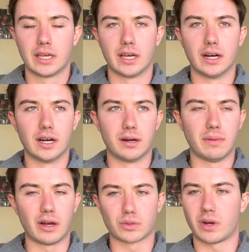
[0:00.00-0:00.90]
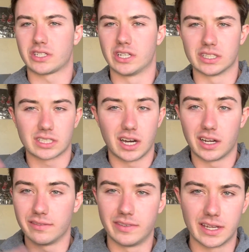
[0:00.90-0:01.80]
I was watching a ton
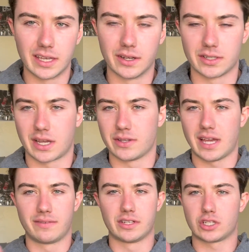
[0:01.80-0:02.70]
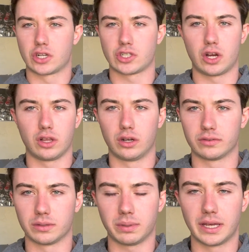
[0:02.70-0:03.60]
of videos. I was having to search all over
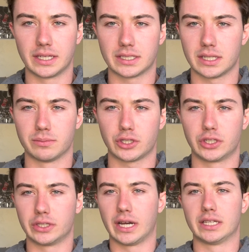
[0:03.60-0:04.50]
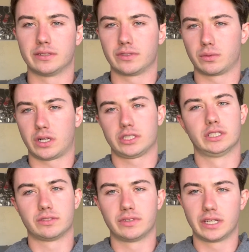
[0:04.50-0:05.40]
the place. I'm sure you guys, if you're watching this
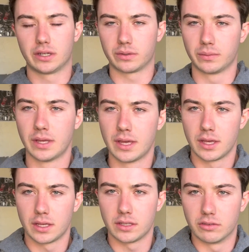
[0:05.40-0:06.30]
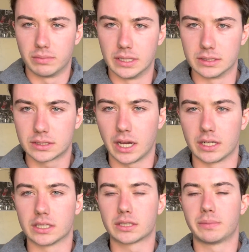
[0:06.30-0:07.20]
video, you've been kind of
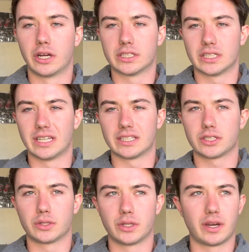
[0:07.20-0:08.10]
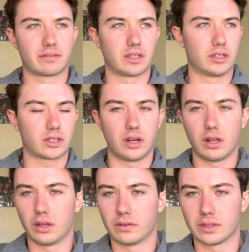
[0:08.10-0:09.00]
experiencing that too. You have to look all
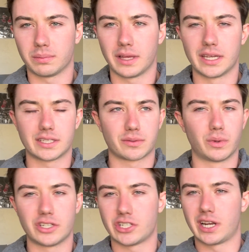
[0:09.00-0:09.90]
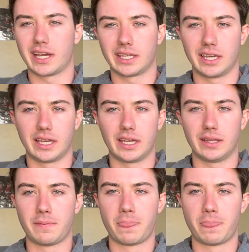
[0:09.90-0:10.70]
over the place. What should I get?